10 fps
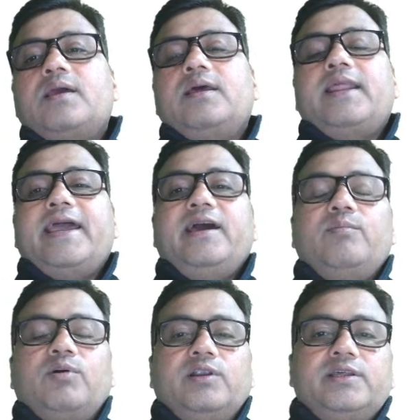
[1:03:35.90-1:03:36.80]
rigor
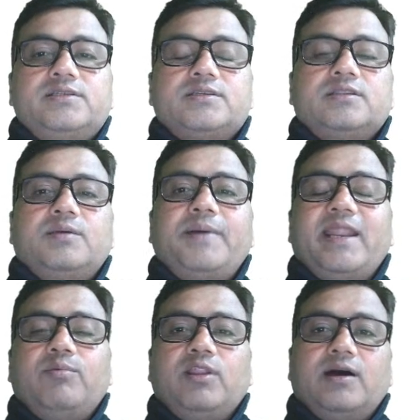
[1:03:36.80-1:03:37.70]
mortis, the
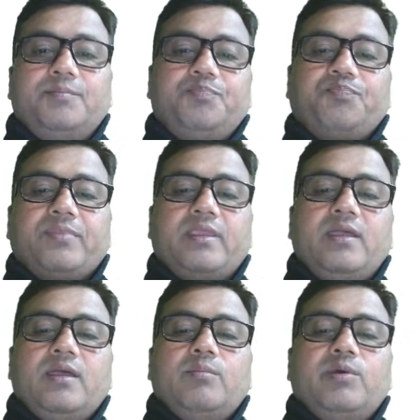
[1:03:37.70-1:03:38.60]
parabola,
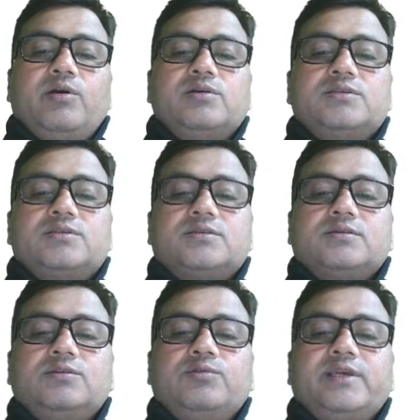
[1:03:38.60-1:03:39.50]
because
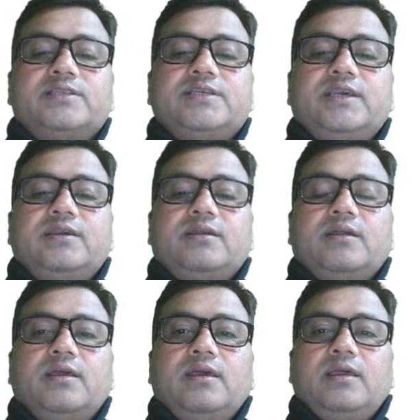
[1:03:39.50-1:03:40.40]
you can see
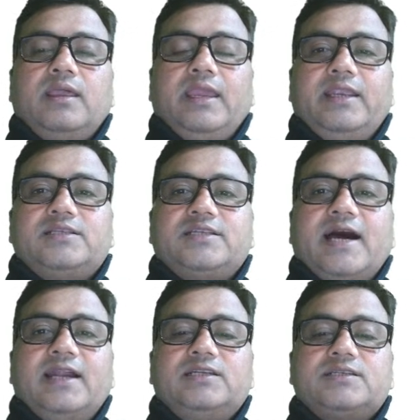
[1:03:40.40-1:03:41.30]
it
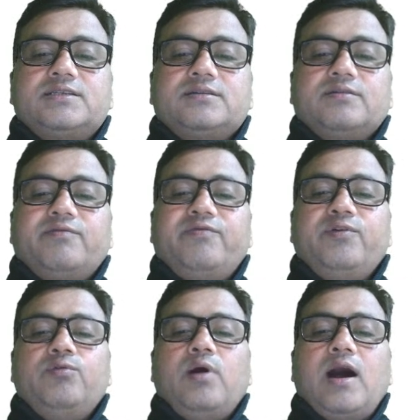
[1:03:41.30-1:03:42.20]
starts
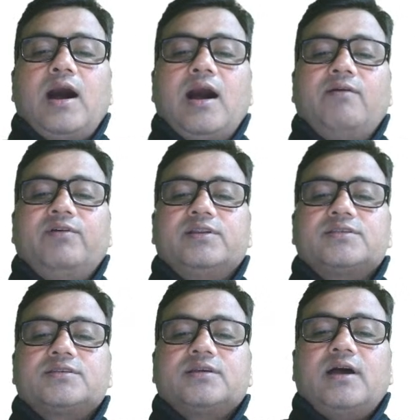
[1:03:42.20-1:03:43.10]
few
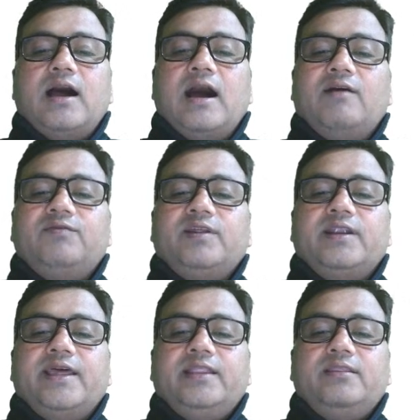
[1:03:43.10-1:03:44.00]
hours after
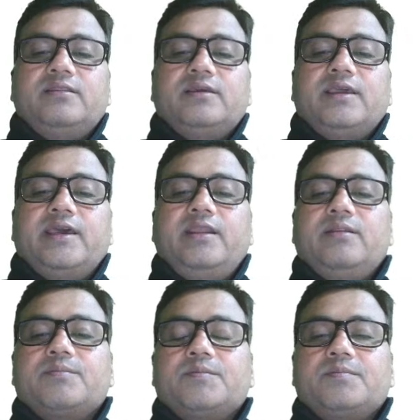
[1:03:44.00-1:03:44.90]
death
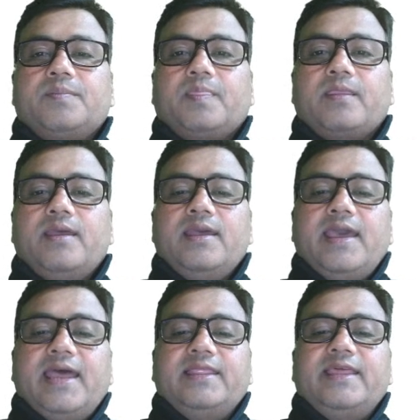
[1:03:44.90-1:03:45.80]
here,
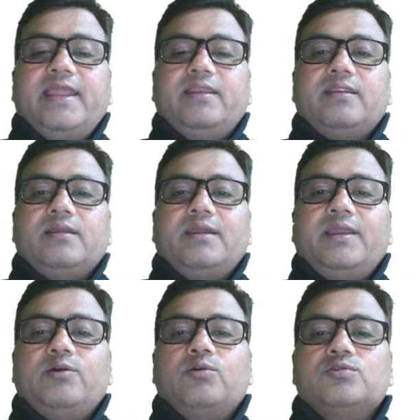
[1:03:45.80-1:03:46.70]
and then
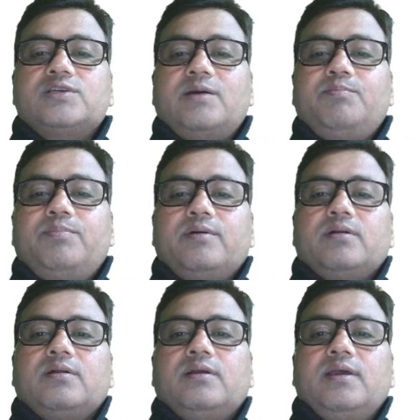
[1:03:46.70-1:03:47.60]
it goes up
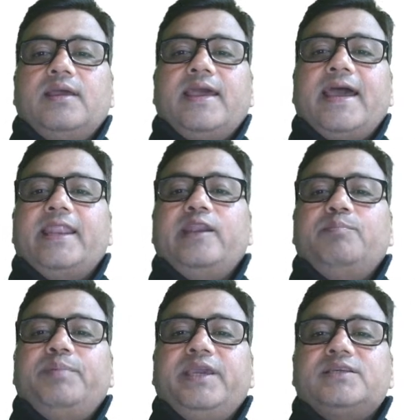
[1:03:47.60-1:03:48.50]
and
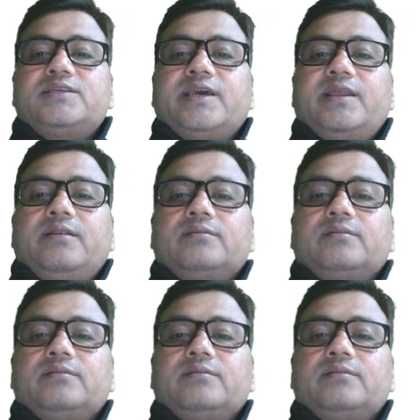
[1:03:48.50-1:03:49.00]
it peaks here